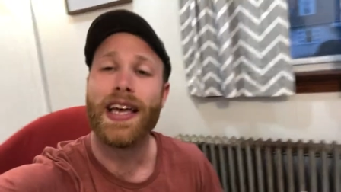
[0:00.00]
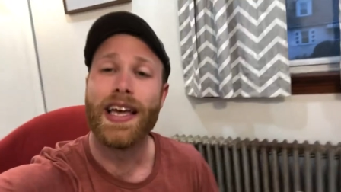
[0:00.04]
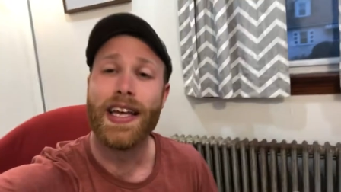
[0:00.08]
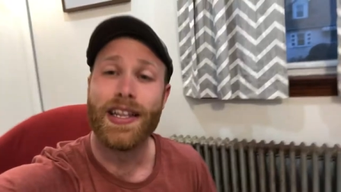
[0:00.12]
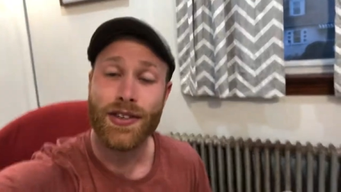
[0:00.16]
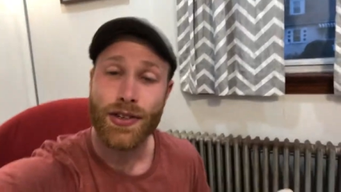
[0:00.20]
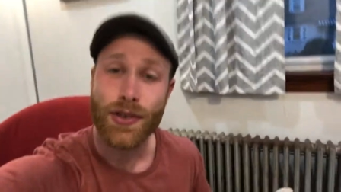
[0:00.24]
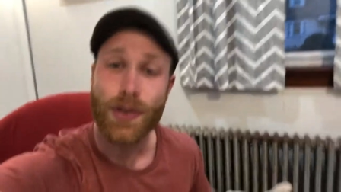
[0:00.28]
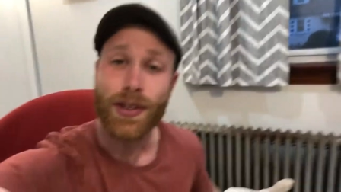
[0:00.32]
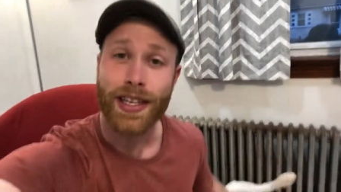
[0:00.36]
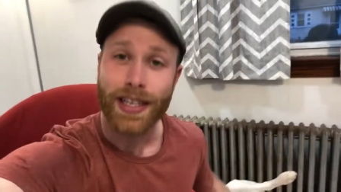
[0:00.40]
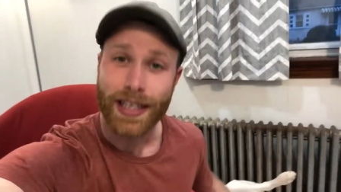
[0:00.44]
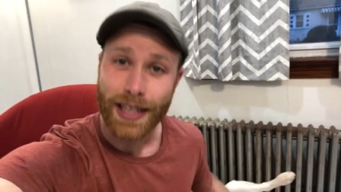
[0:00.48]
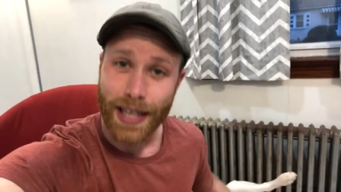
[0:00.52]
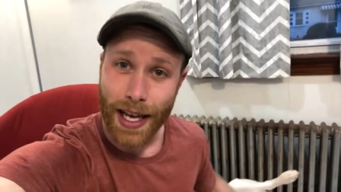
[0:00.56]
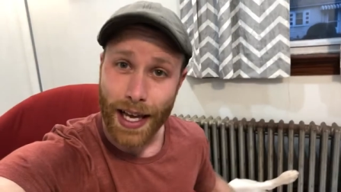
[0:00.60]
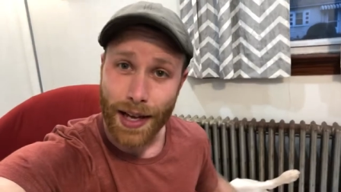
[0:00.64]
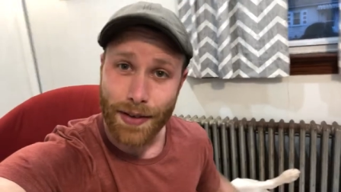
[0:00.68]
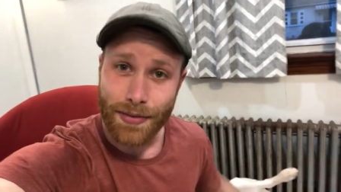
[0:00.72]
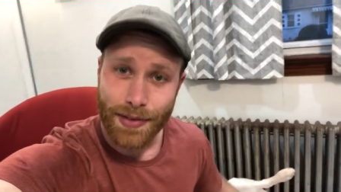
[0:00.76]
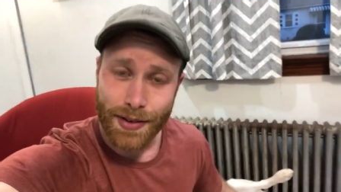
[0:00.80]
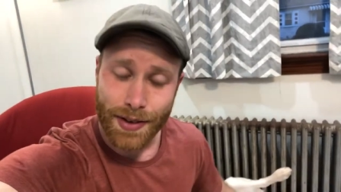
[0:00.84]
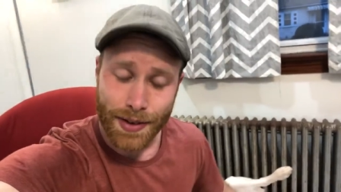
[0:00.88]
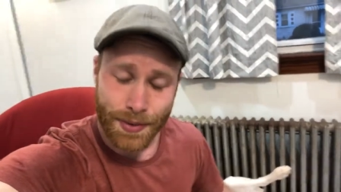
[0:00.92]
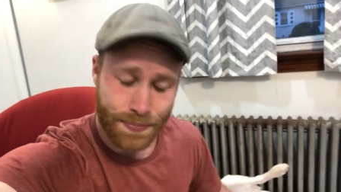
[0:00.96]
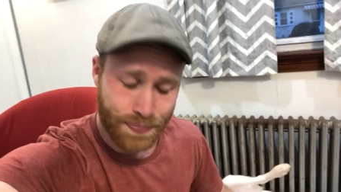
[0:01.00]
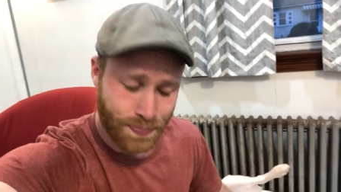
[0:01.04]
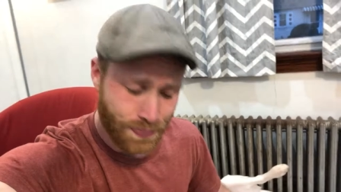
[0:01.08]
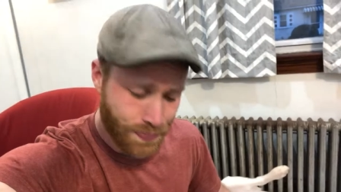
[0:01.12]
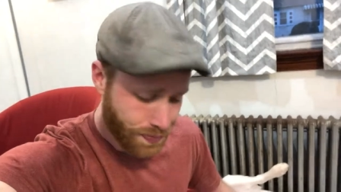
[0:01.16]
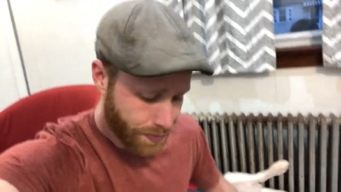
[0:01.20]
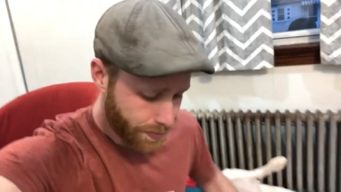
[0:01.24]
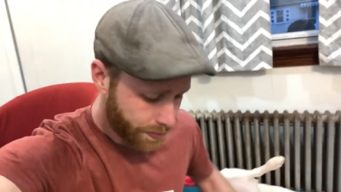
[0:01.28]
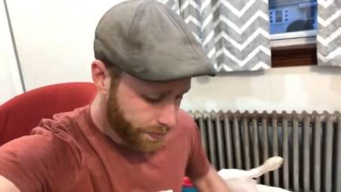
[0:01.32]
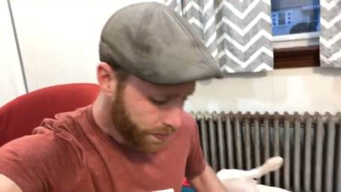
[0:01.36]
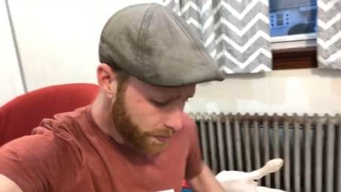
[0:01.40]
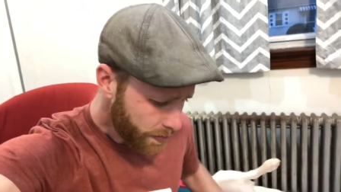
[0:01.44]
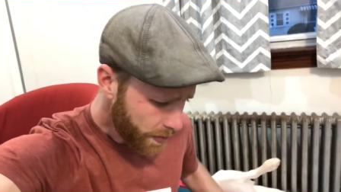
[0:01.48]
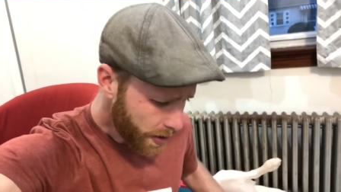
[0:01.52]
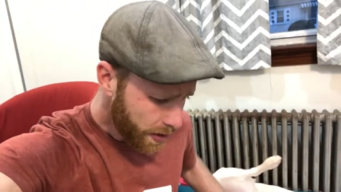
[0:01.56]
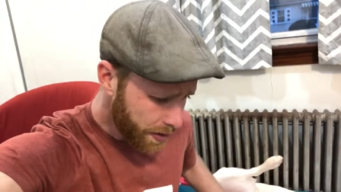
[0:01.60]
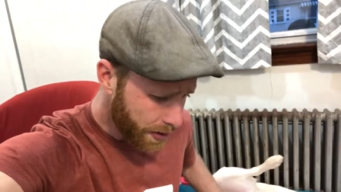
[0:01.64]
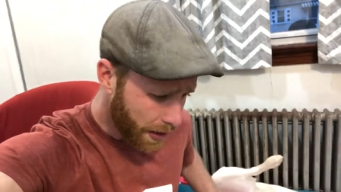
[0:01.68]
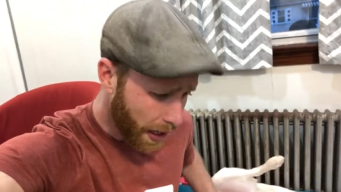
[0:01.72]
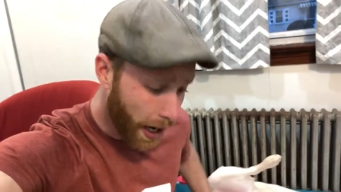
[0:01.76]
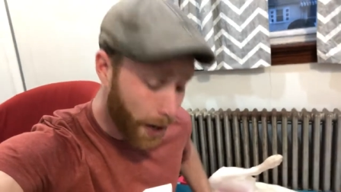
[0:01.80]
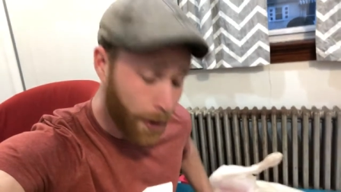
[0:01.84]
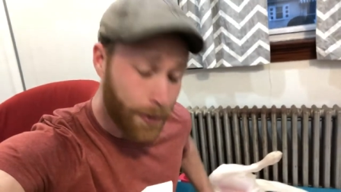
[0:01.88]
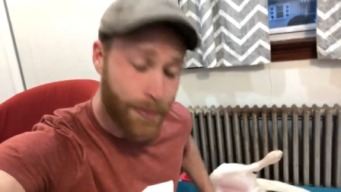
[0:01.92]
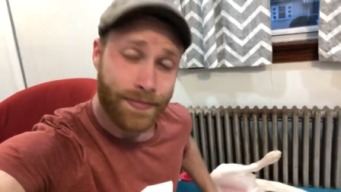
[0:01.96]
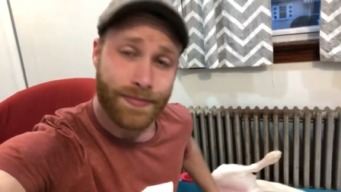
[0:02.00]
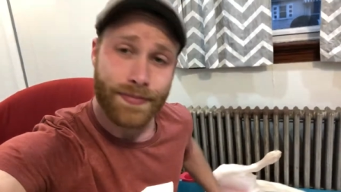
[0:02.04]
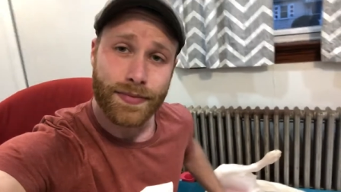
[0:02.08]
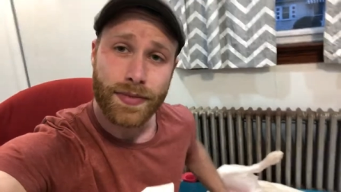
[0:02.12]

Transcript: until he left. Now,